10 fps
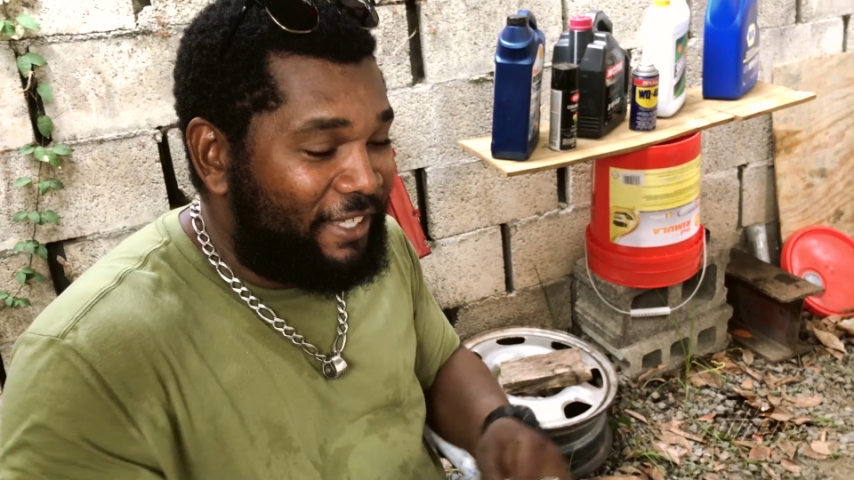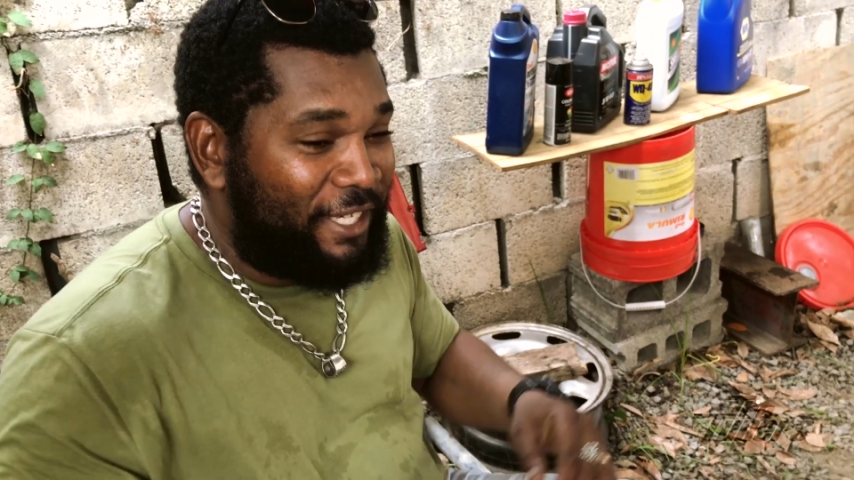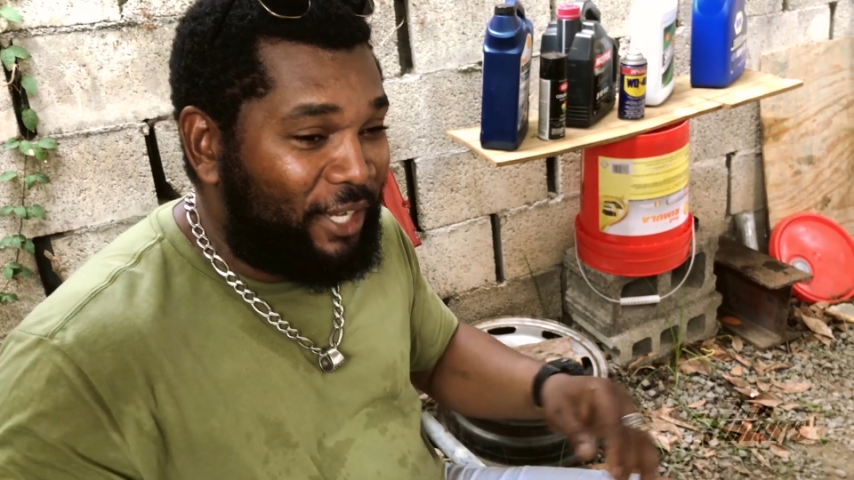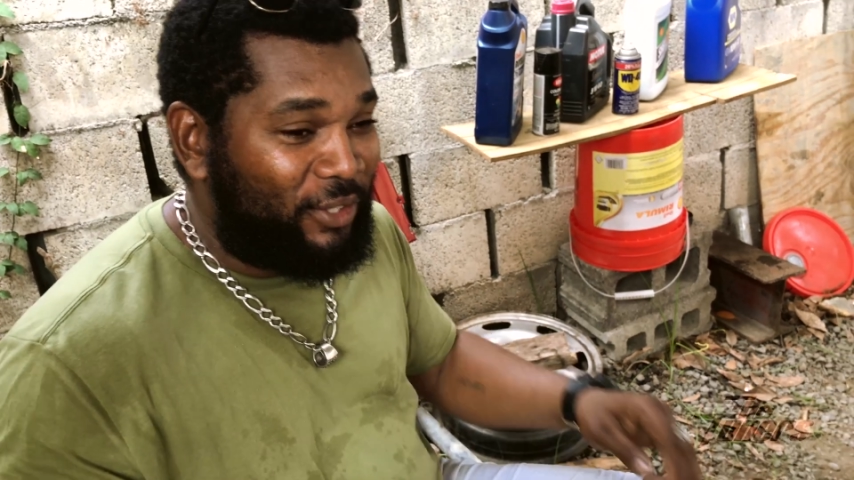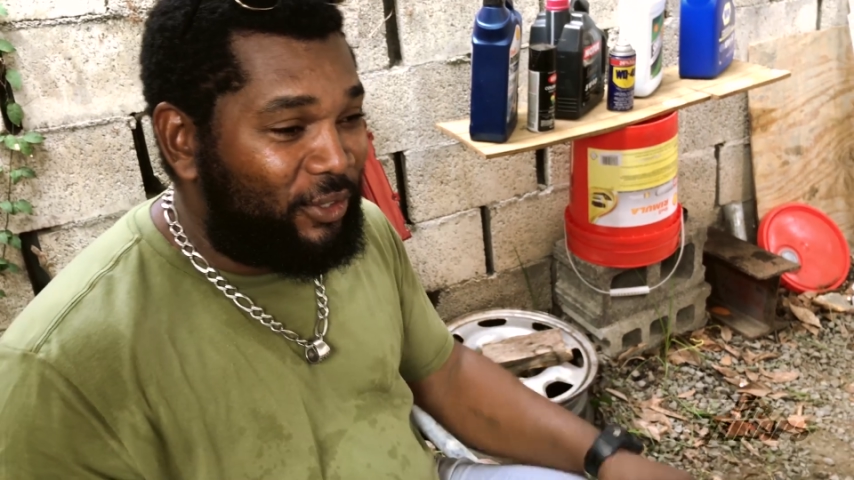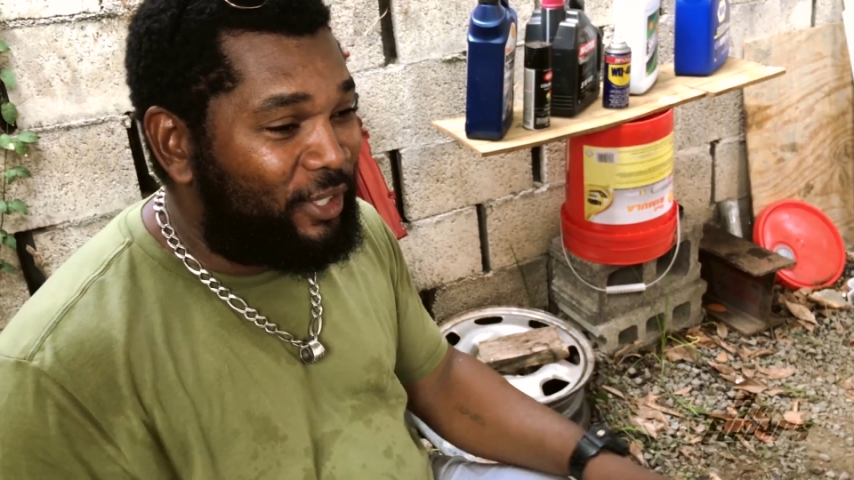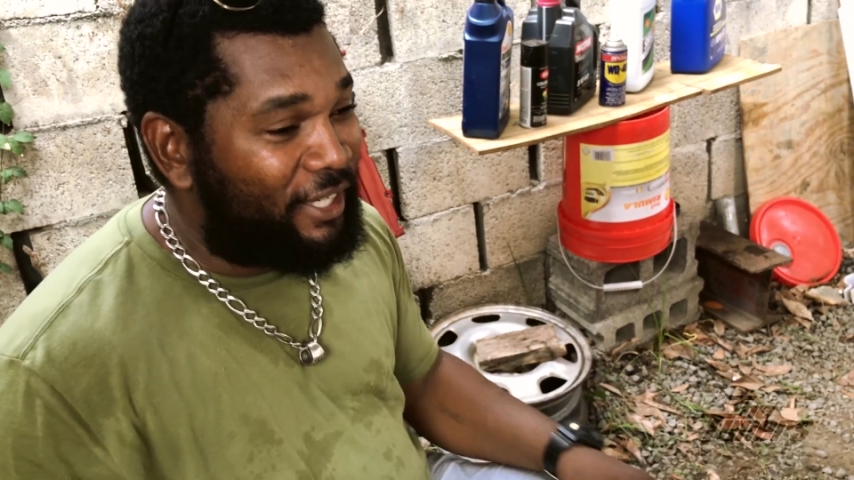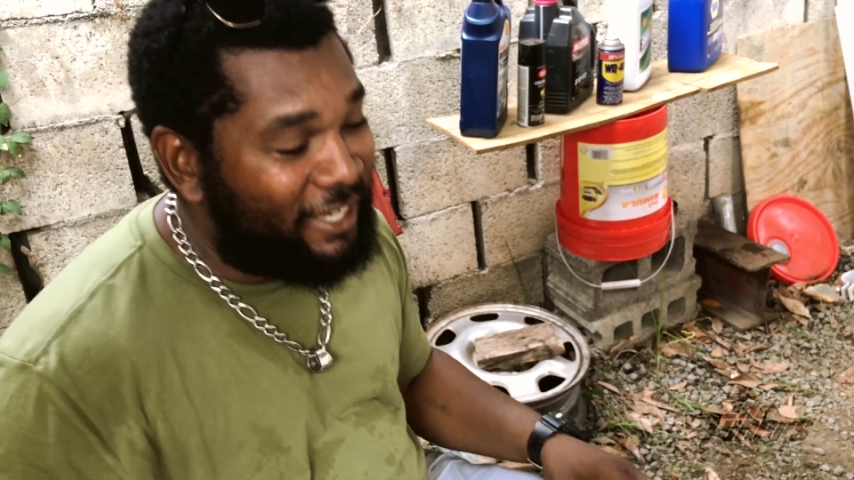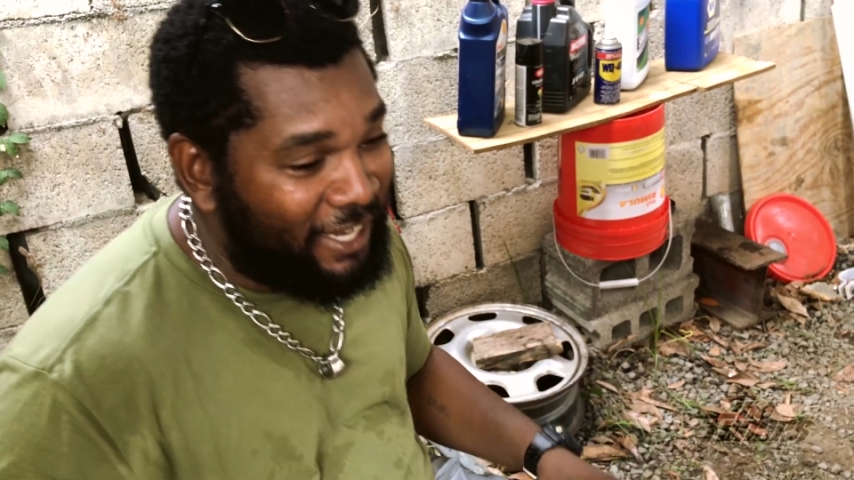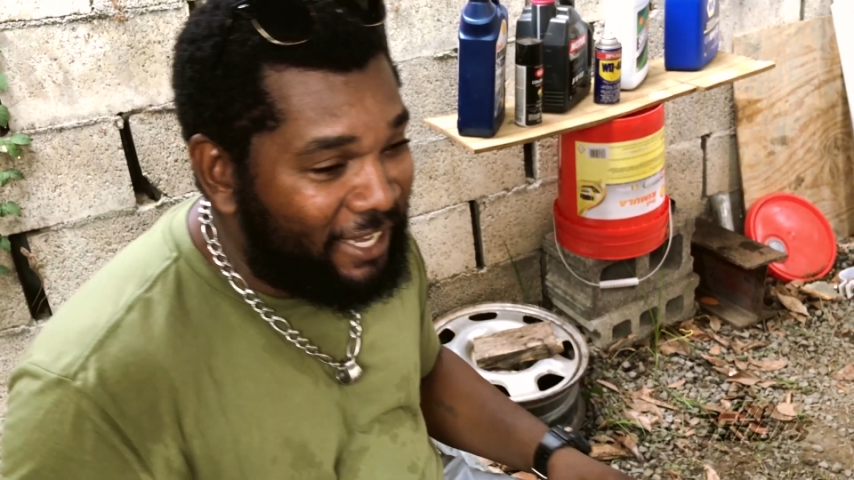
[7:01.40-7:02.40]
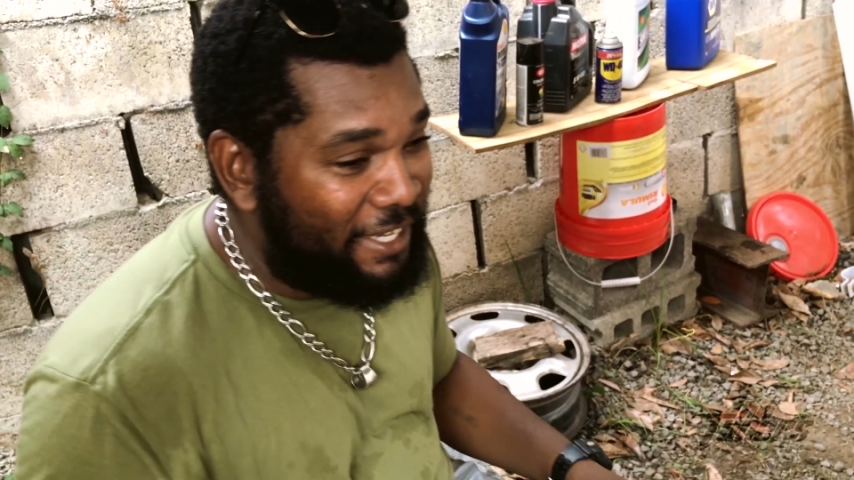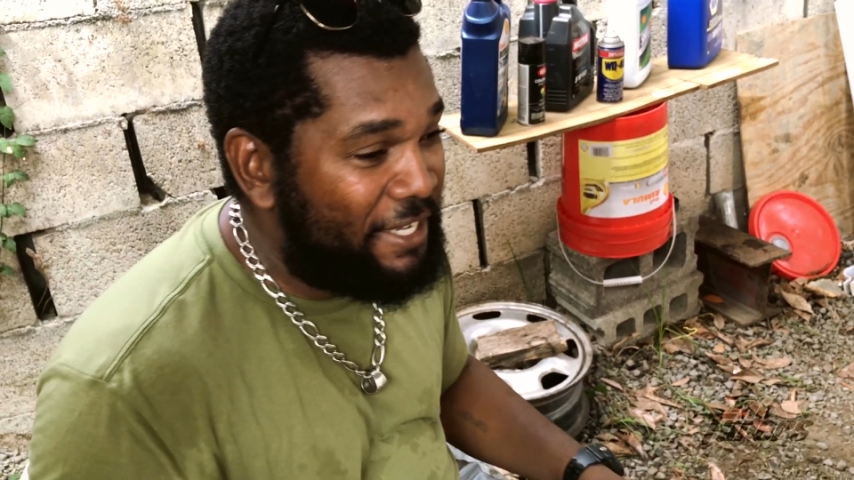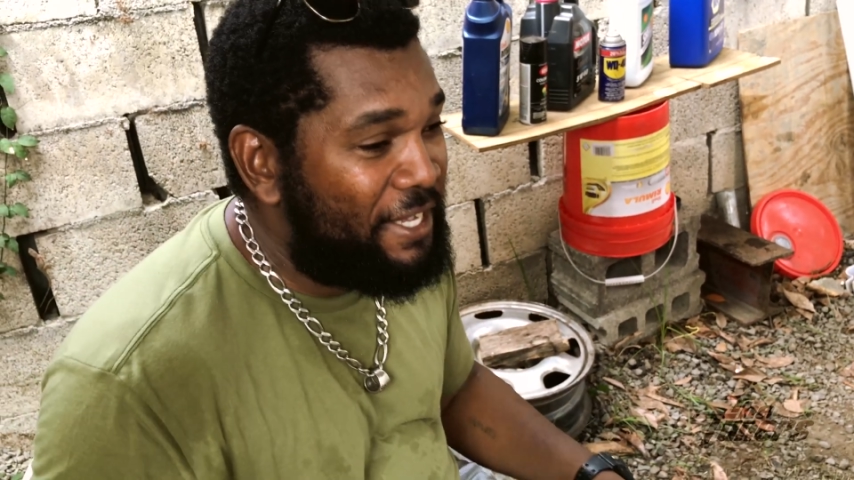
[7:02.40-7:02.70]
chop down the car,